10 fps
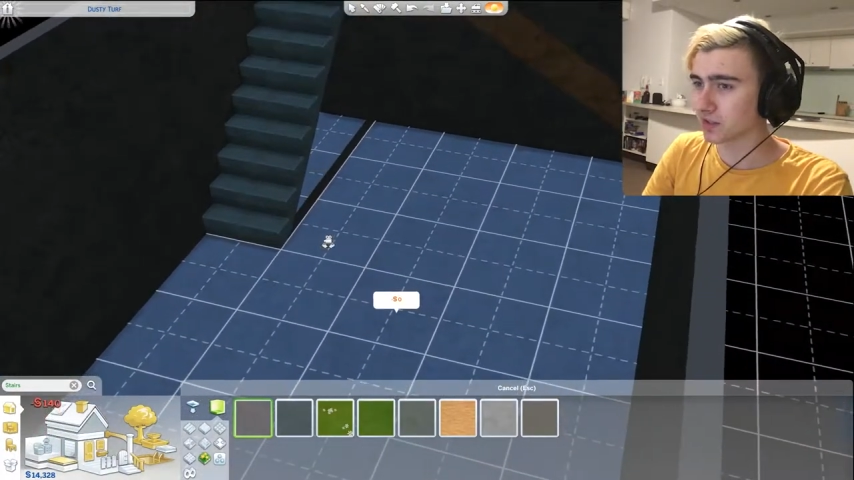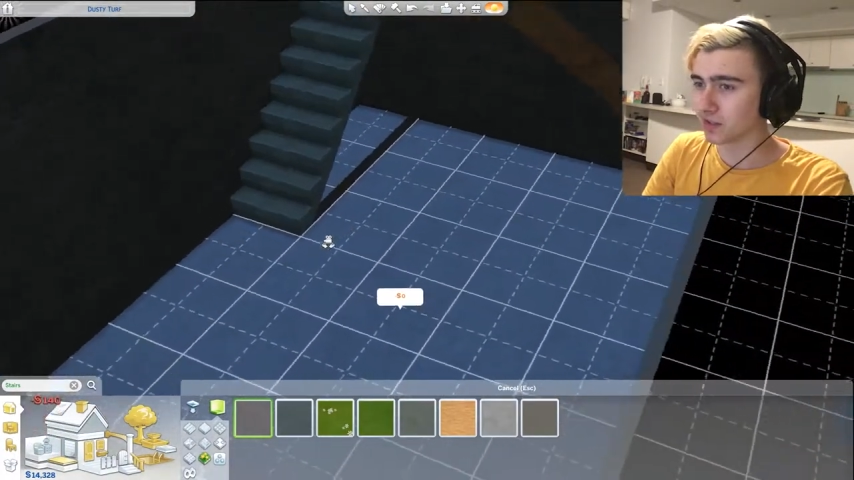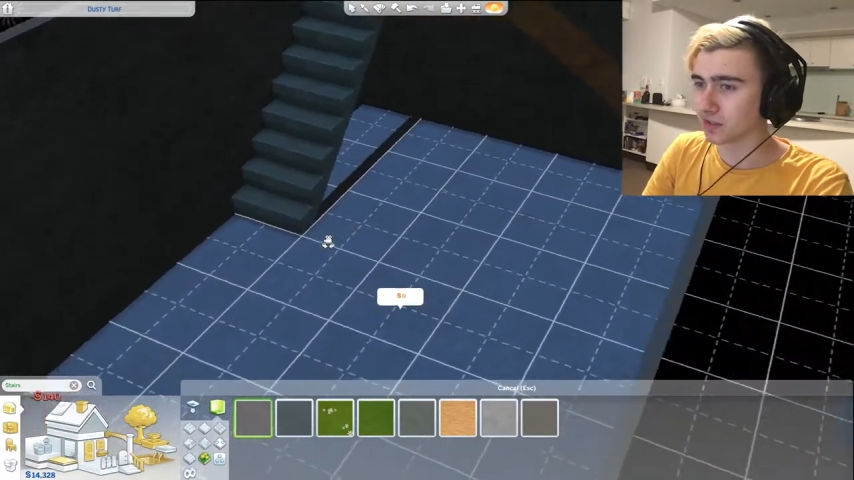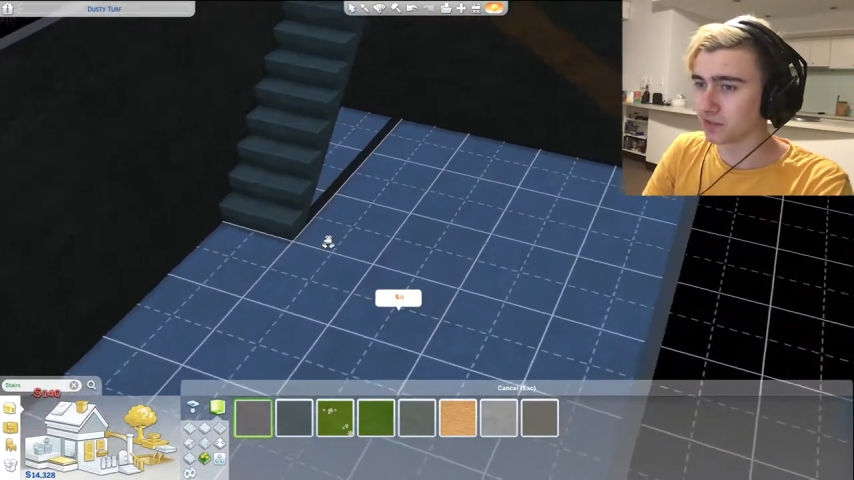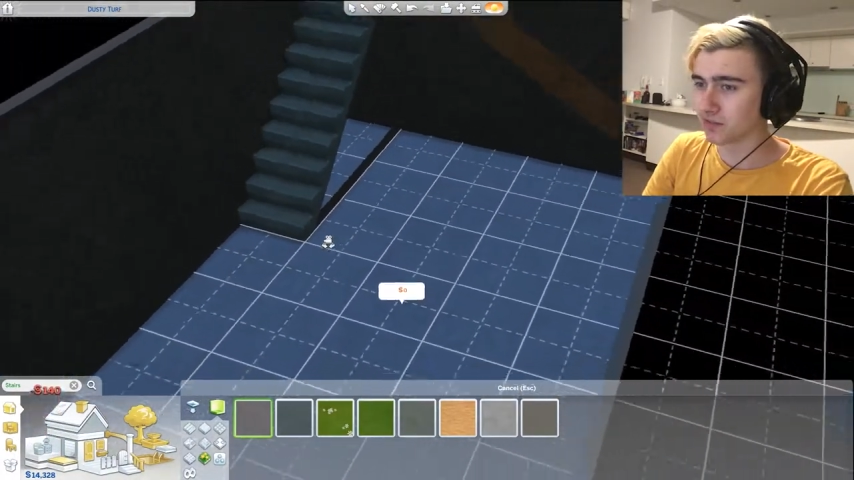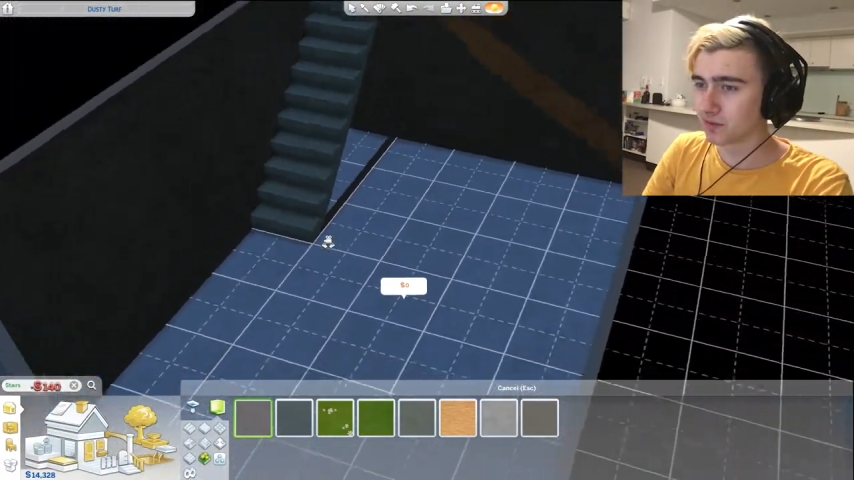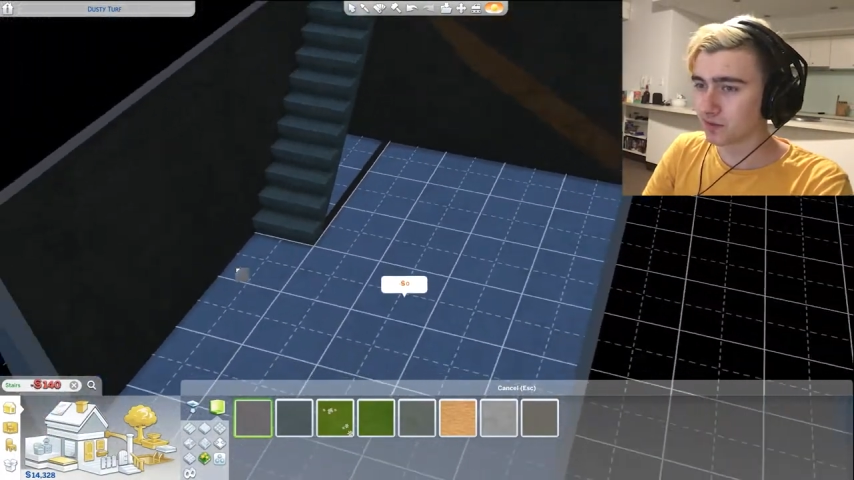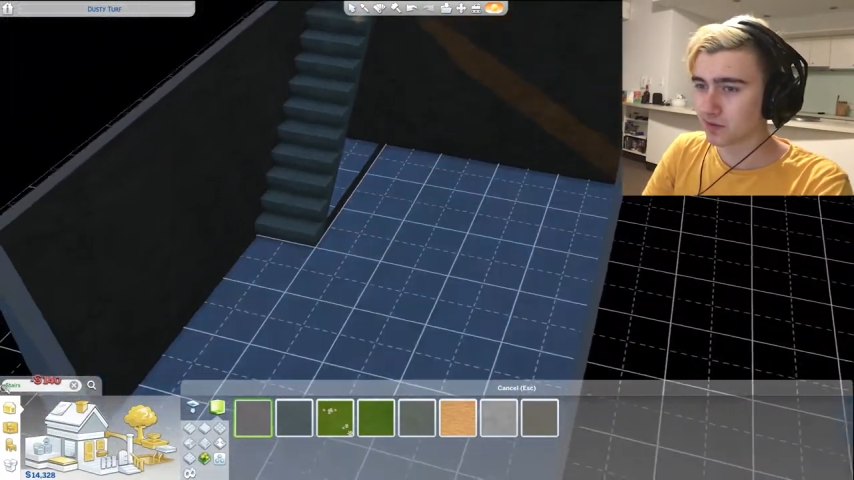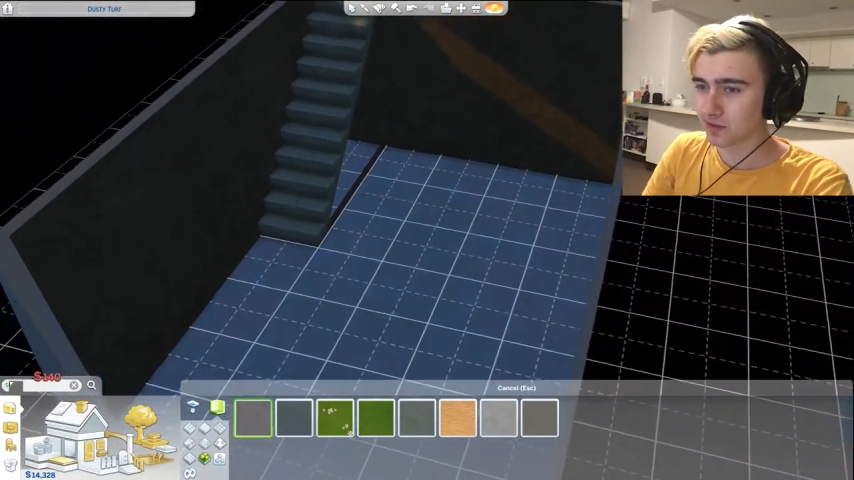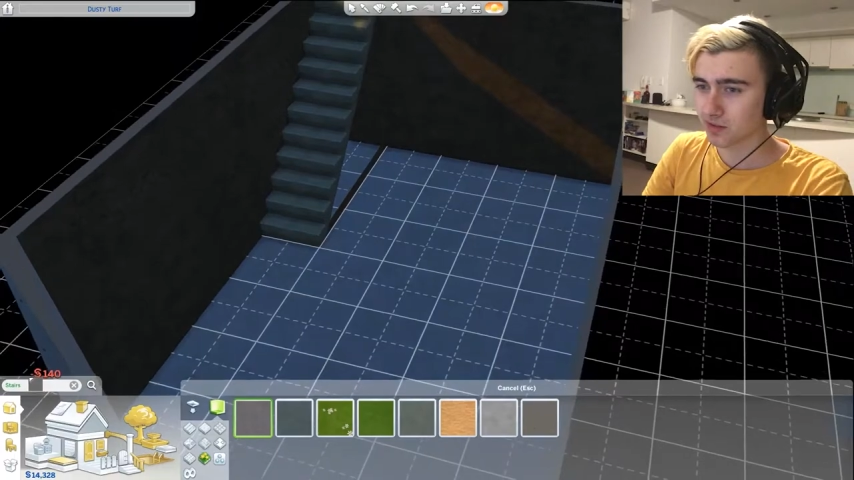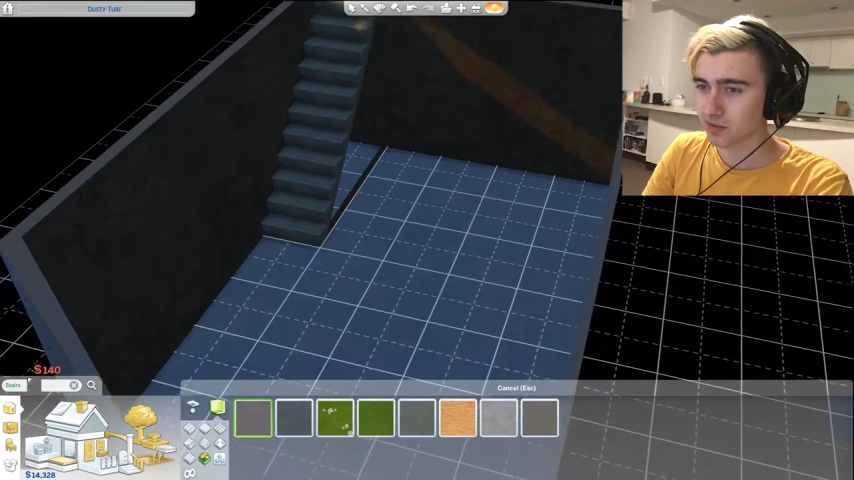lives